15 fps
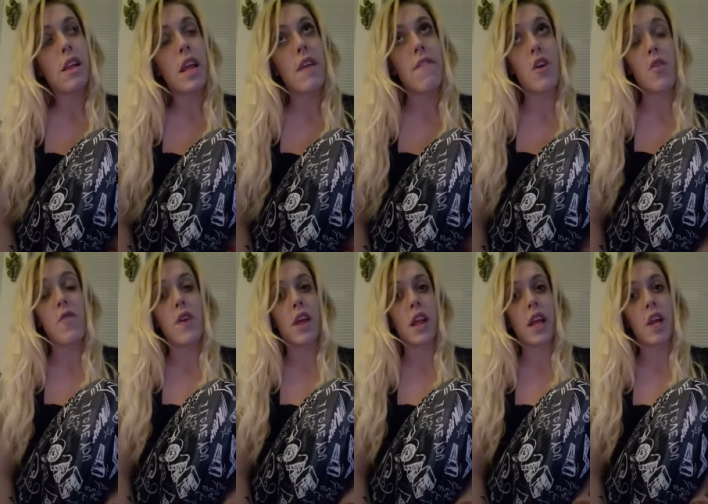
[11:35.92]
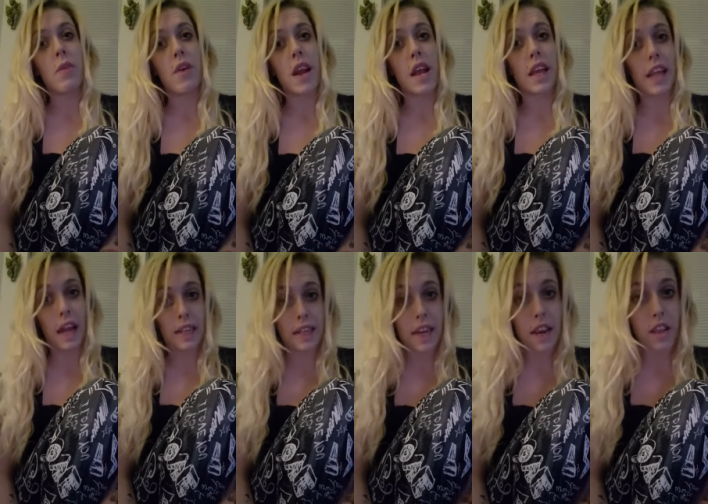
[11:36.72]
if you feel like you were
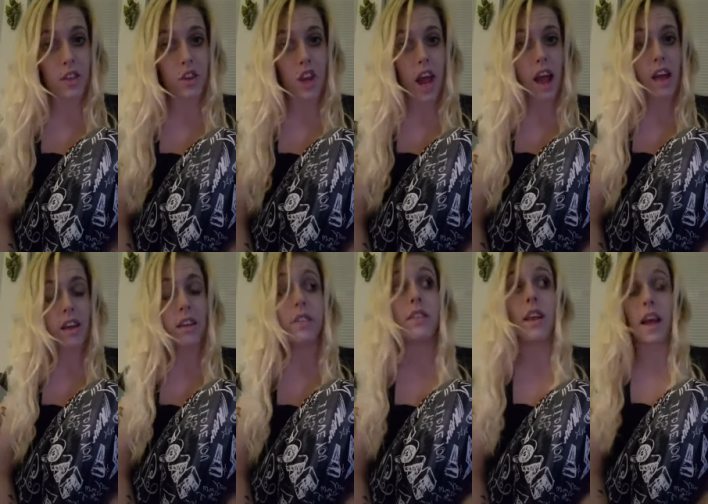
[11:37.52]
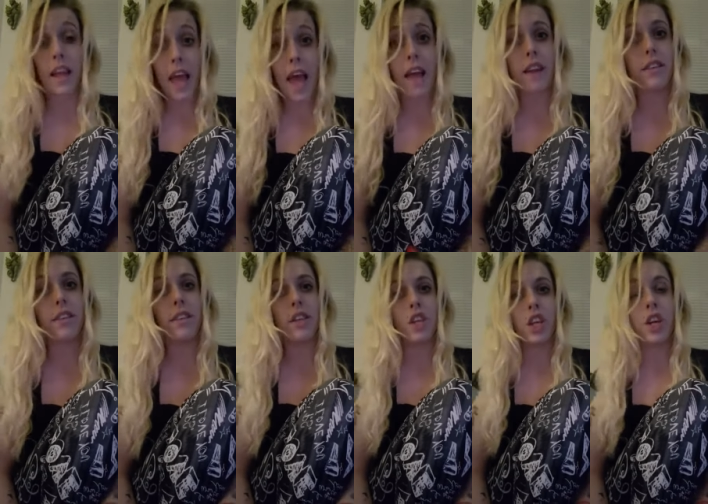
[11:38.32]
neglected as a child,
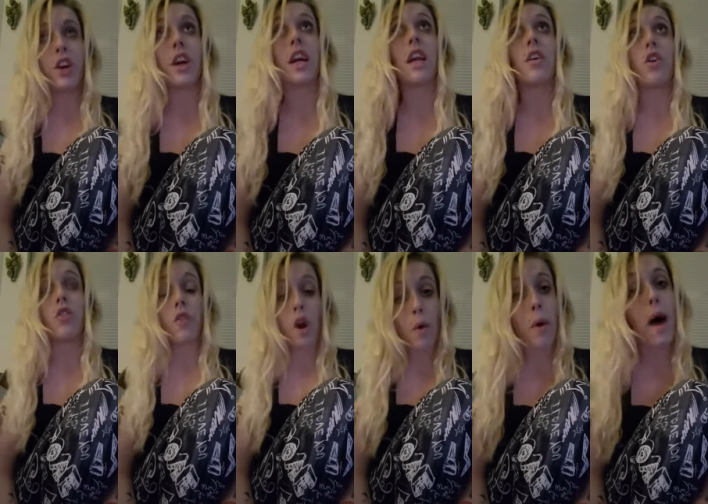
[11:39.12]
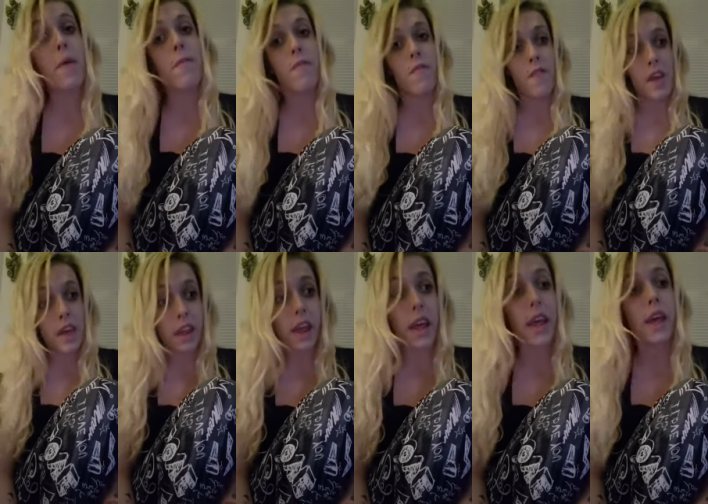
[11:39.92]
again, you're going to grow up
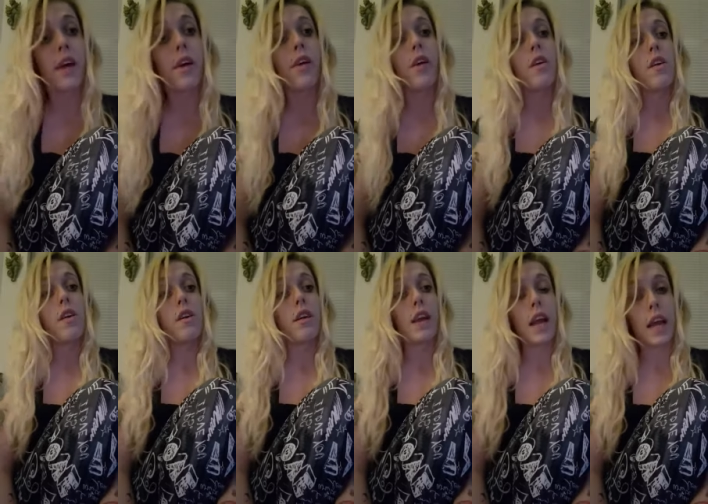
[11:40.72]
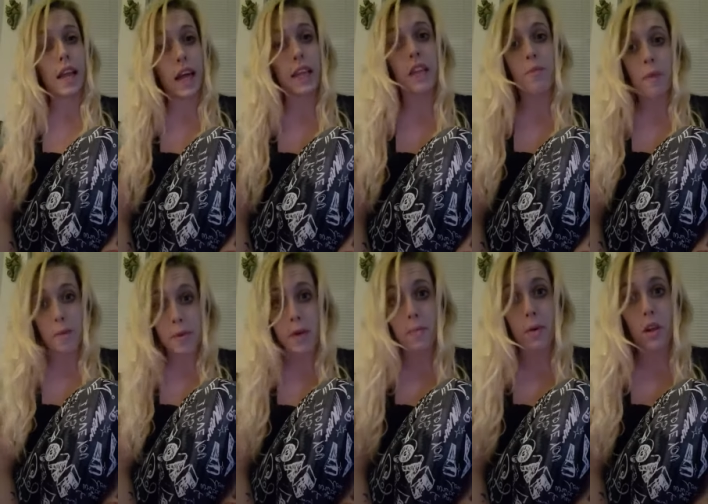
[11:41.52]
feeling neglected by
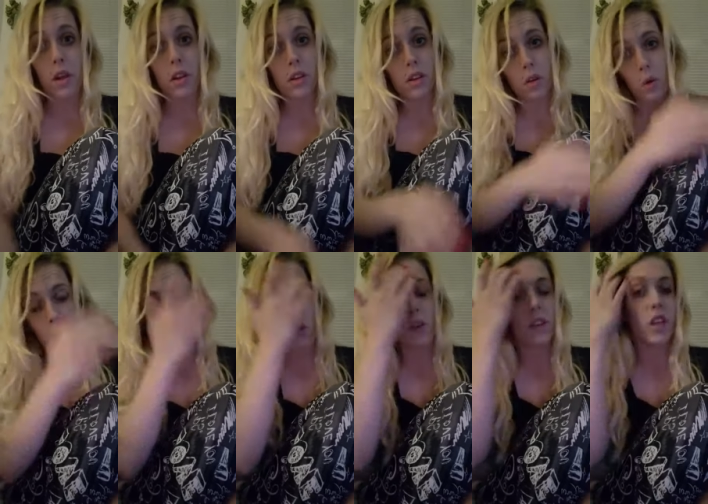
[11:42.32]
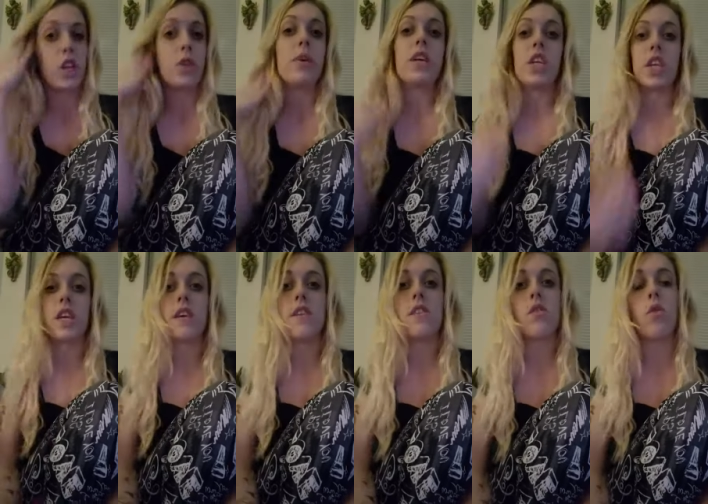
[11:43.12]
people or
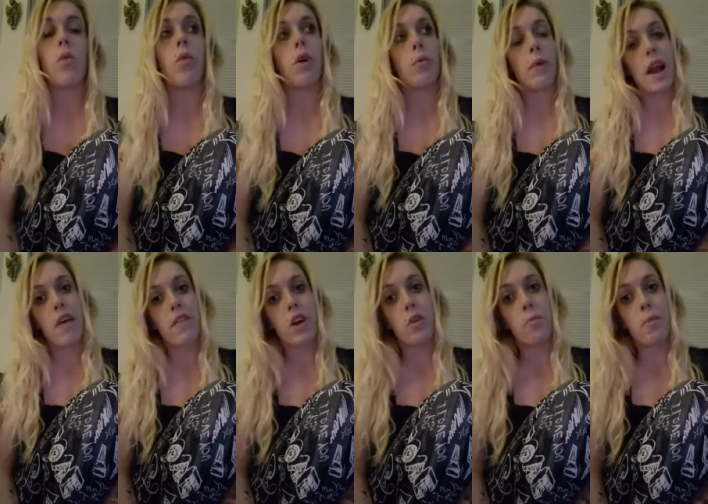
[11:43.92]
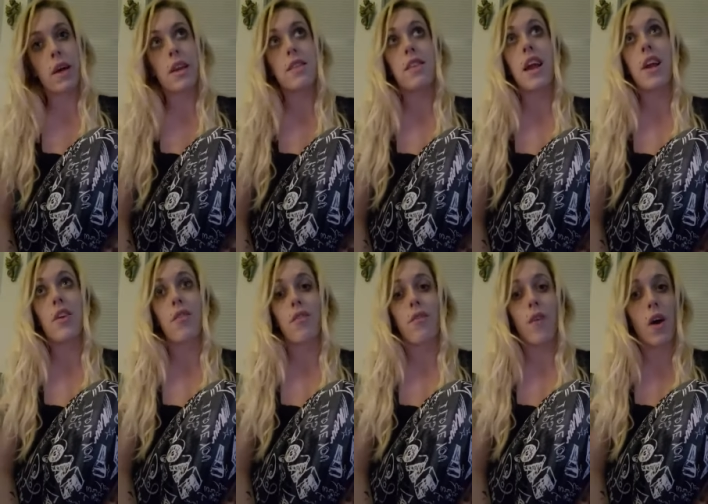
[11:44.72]
situations or whatever, but it's not your
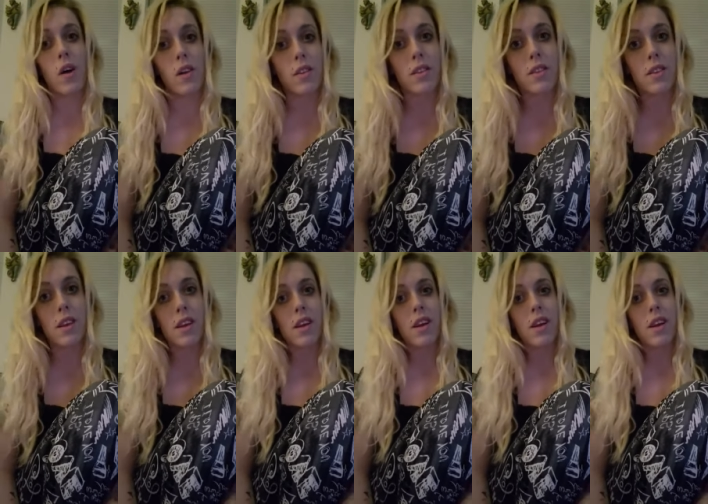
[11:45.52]
fault.